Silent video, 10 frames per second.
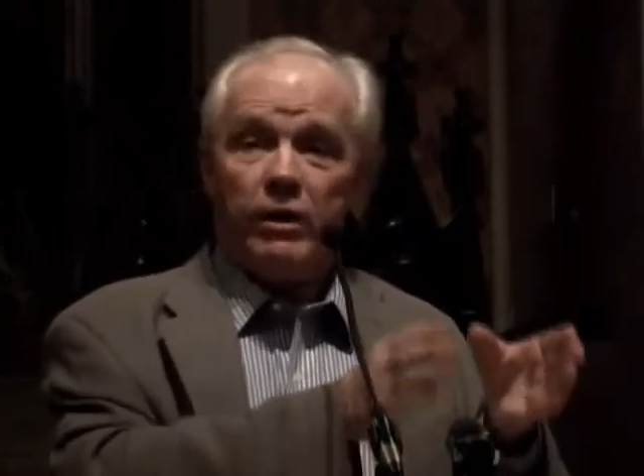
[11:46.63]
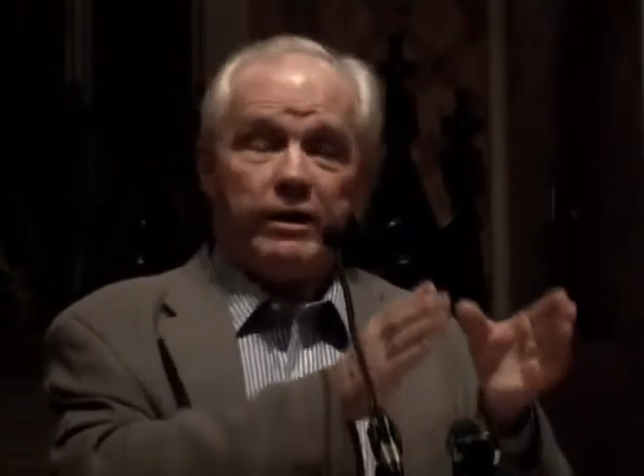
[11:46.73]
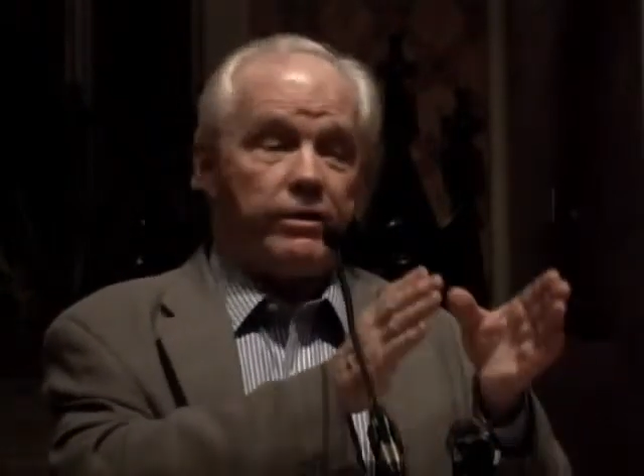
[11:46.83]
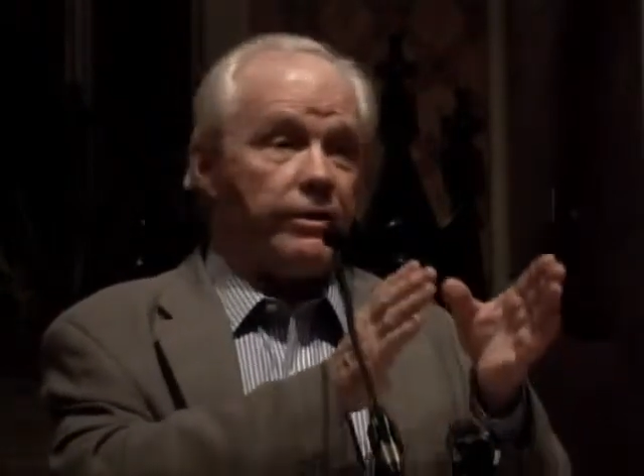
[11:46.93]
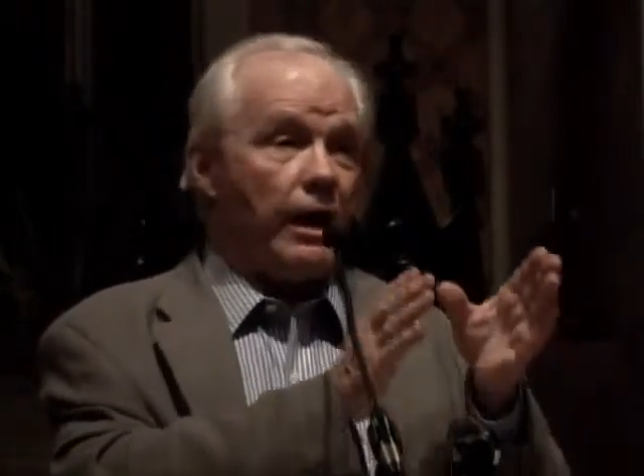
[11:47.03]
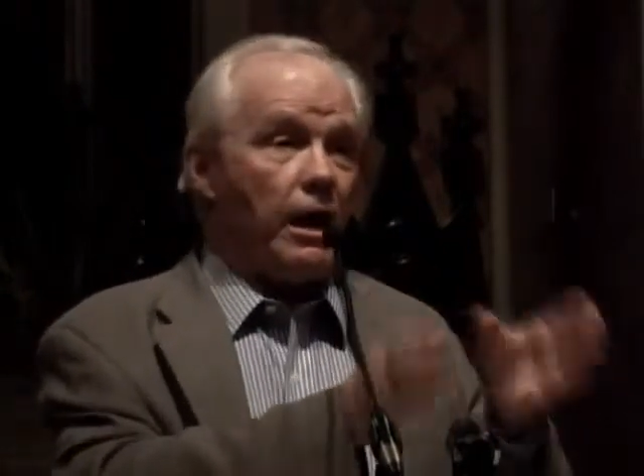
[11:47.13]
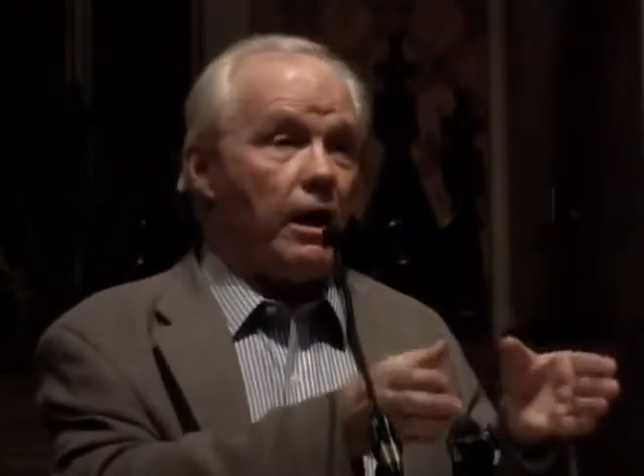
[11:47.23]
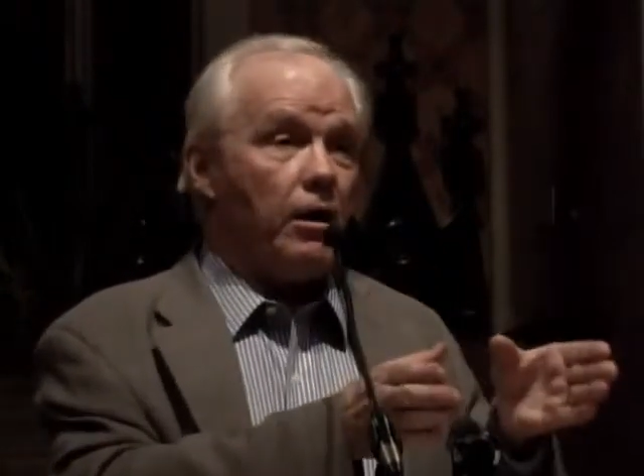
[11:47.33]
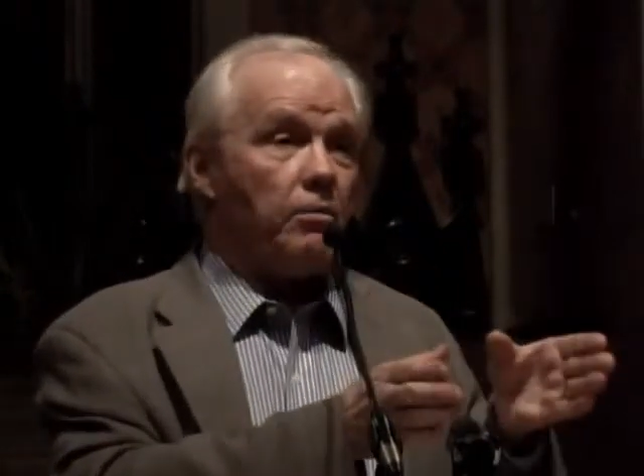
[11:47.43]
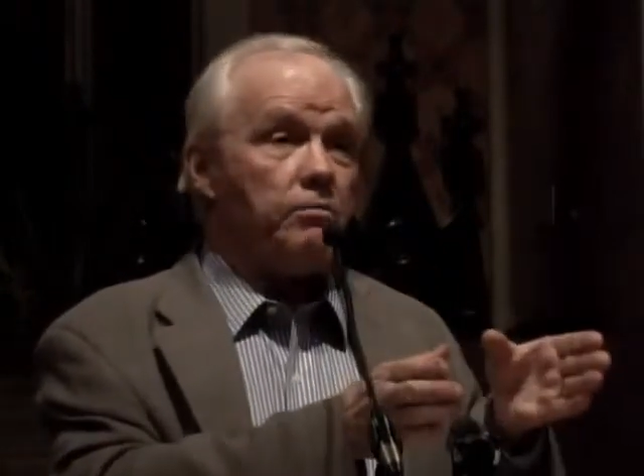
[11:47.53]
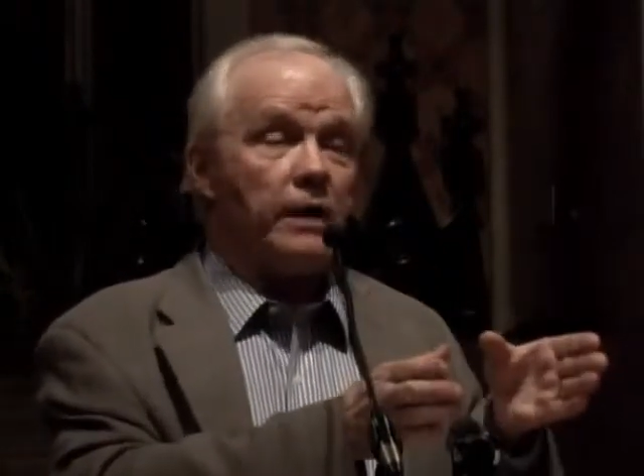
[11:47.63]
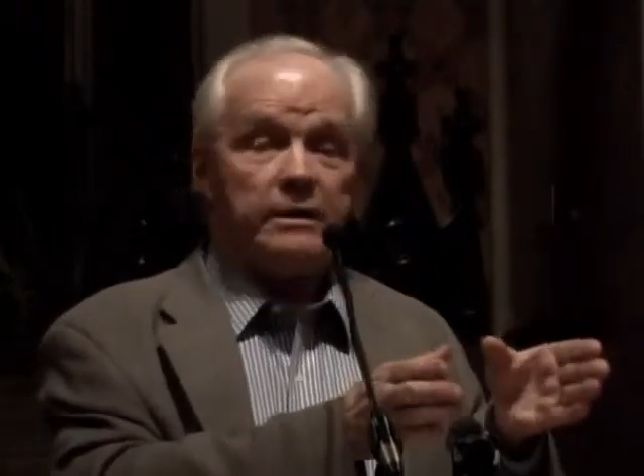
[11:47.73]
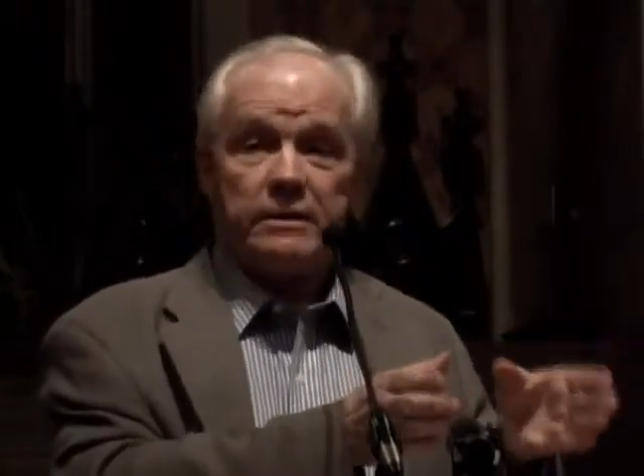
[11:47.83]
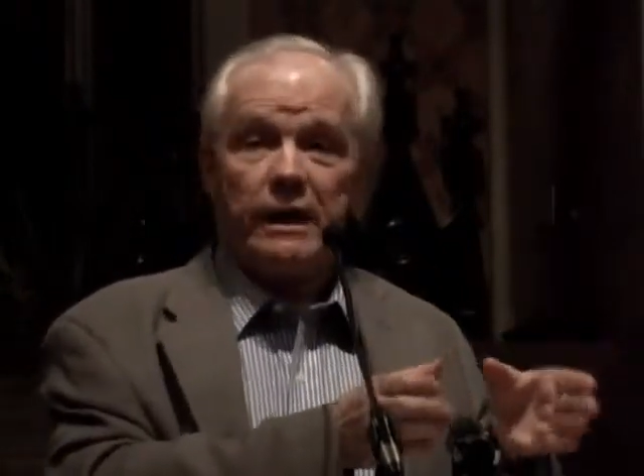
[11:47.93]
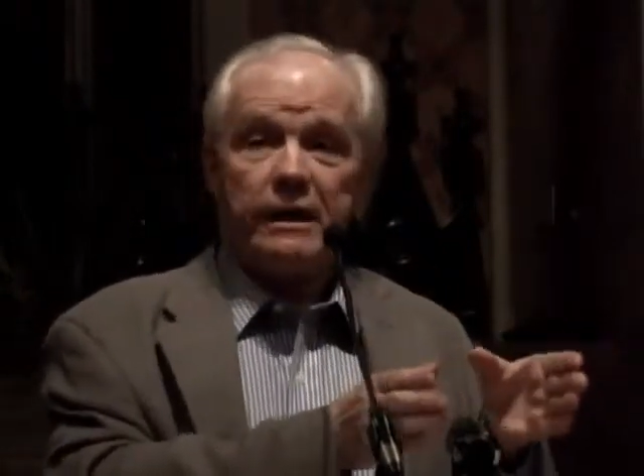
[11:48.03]
with
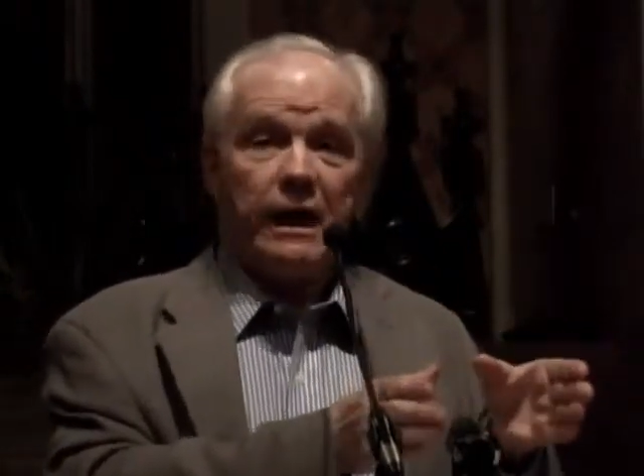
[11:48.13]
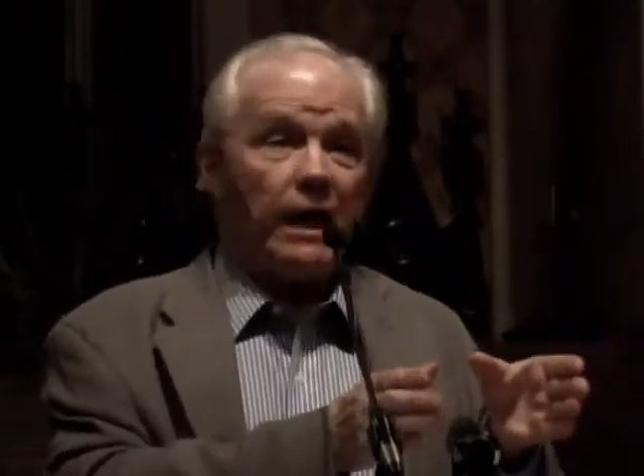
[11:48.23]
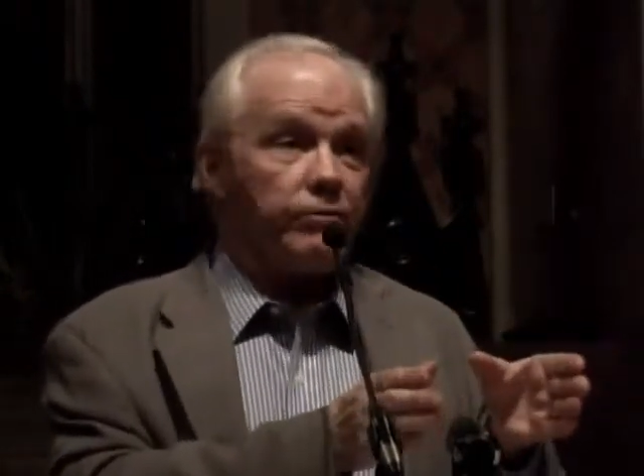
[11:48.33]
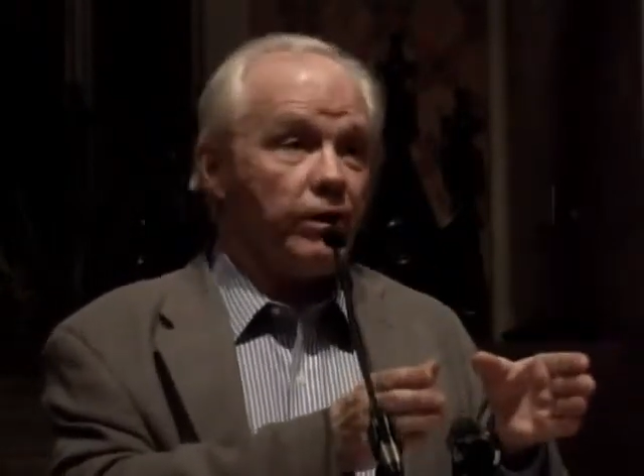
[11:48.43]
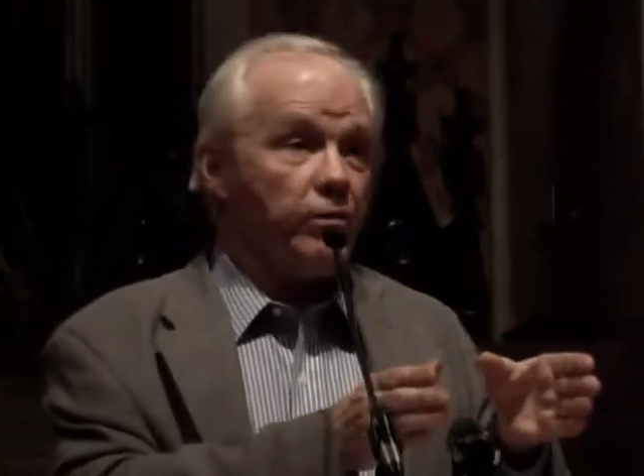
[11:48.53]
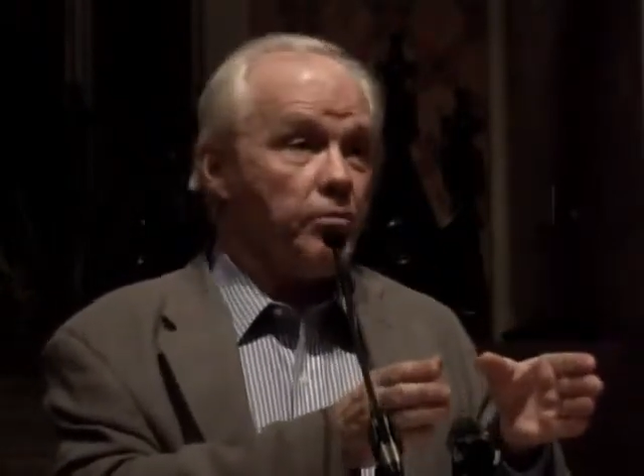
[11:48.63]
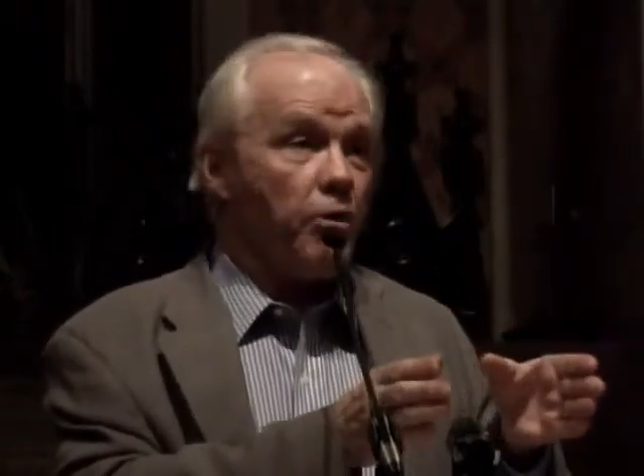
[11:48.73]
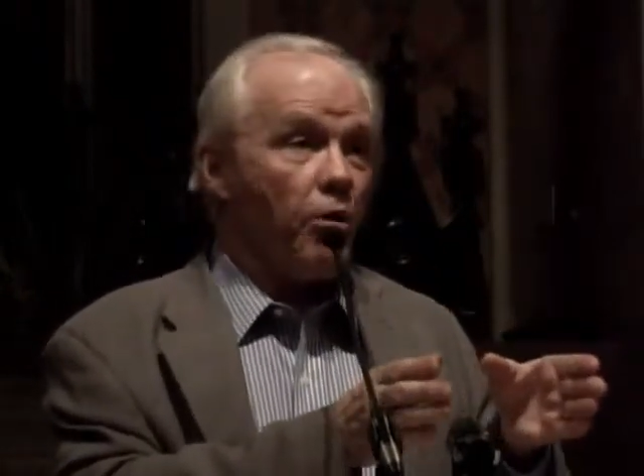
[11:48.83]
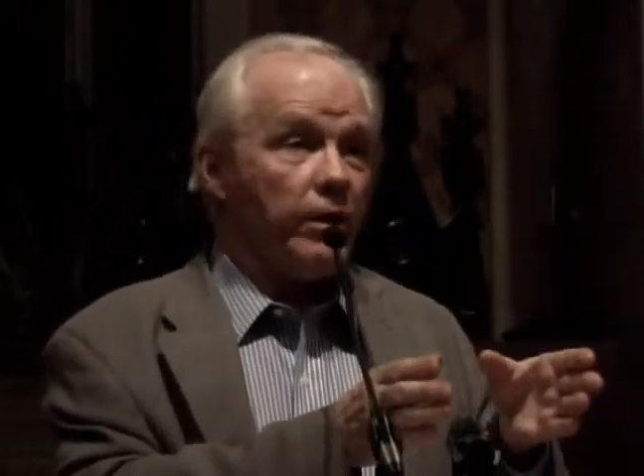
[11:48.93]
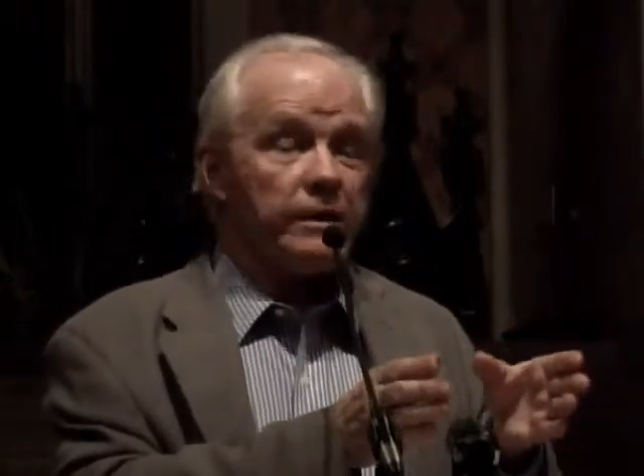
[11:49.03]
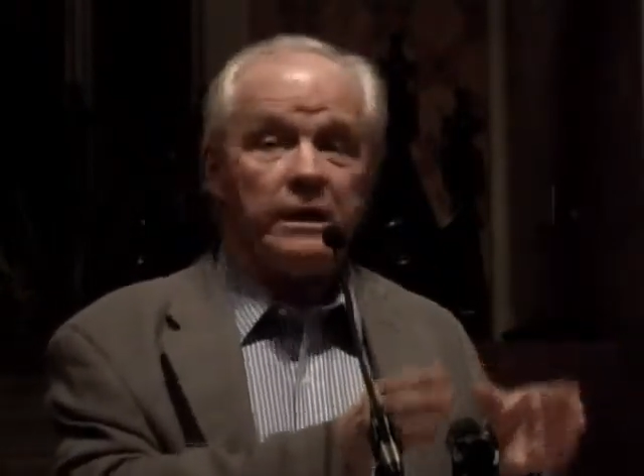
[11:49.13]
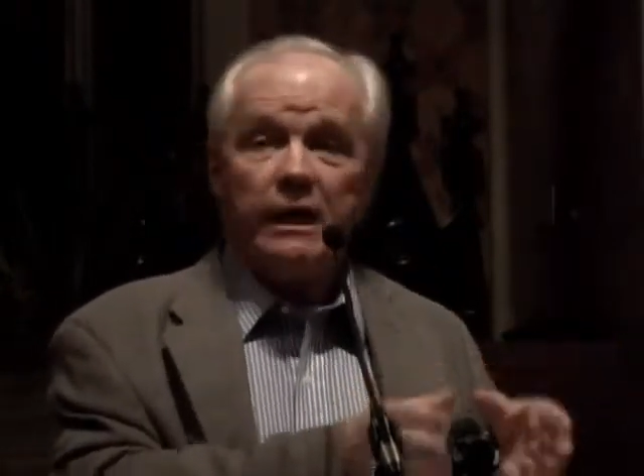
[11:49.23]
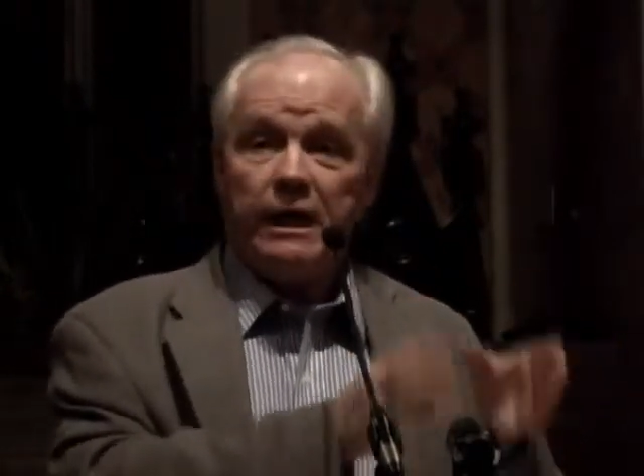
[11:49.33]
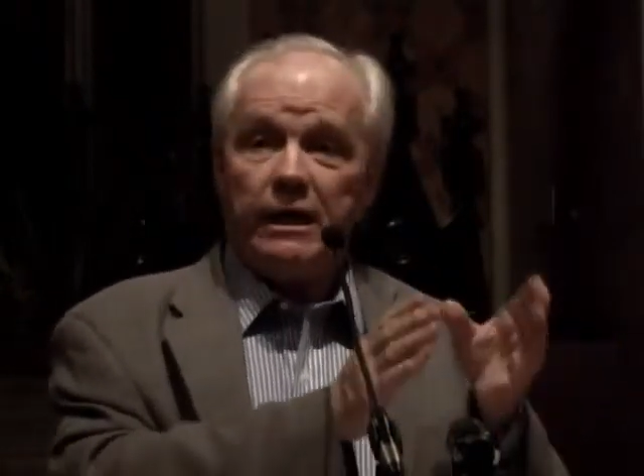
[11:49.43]
a psychiatric report